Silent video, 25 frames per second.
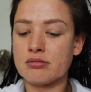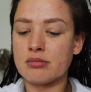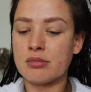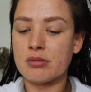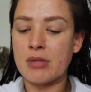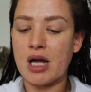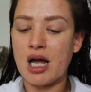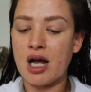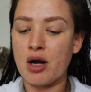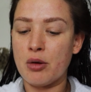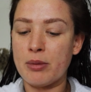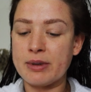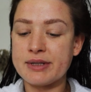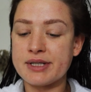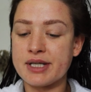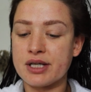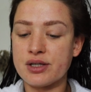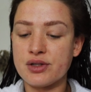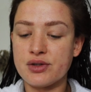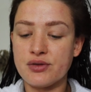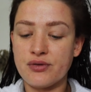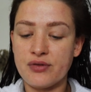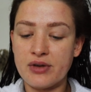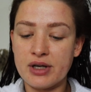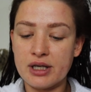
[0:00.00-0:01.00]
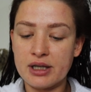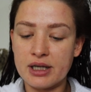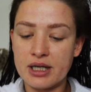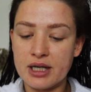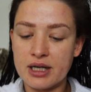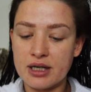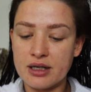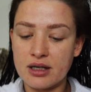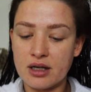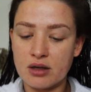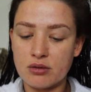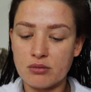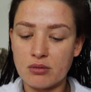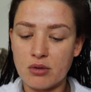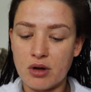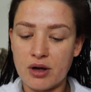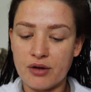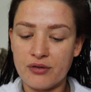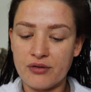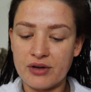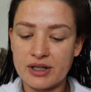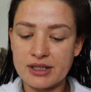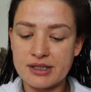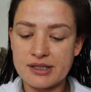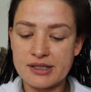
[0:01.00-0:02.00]
how my skin's feeling and what I
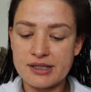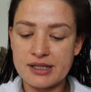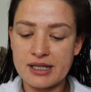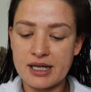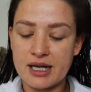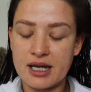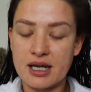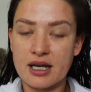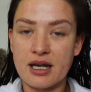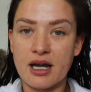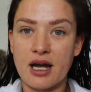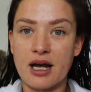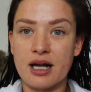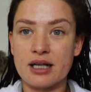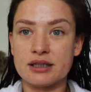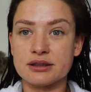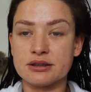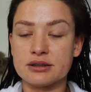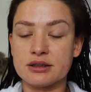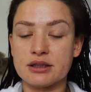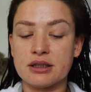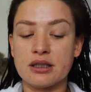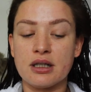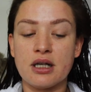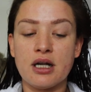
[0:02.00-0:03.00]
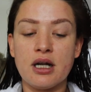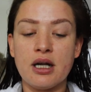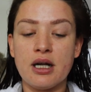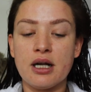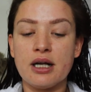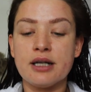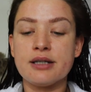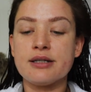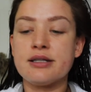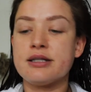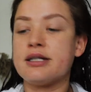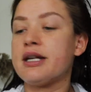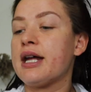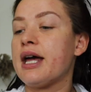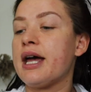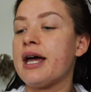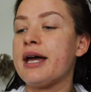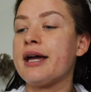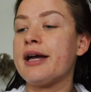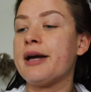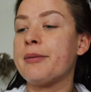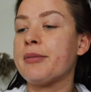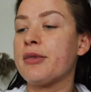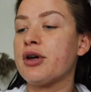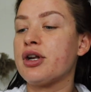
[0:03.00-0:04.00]
fancy. And today
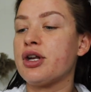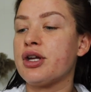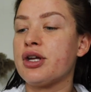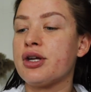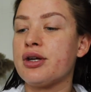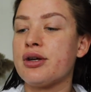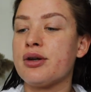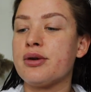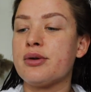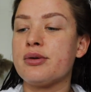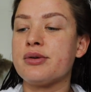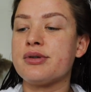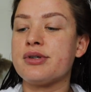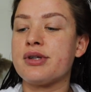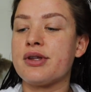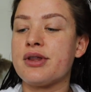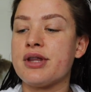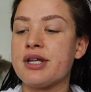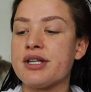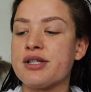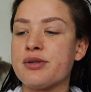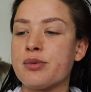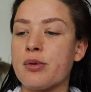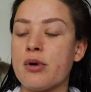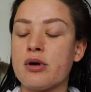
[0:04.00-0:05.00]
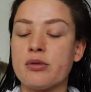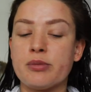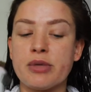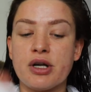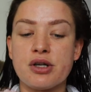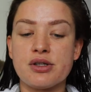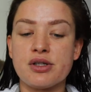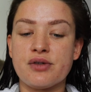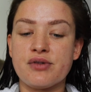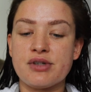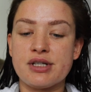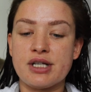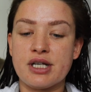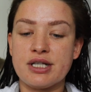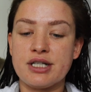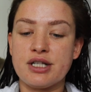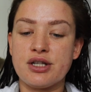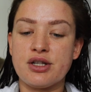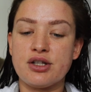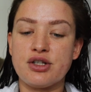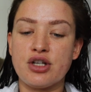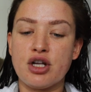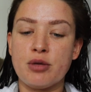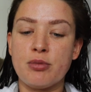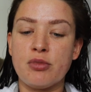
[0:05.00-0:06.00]
I'm gonna use this one because obviously I did
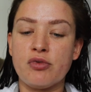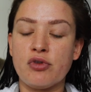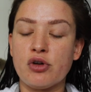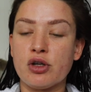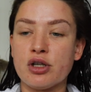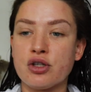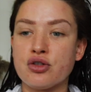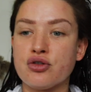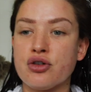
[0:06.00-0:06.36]
the Dermarolling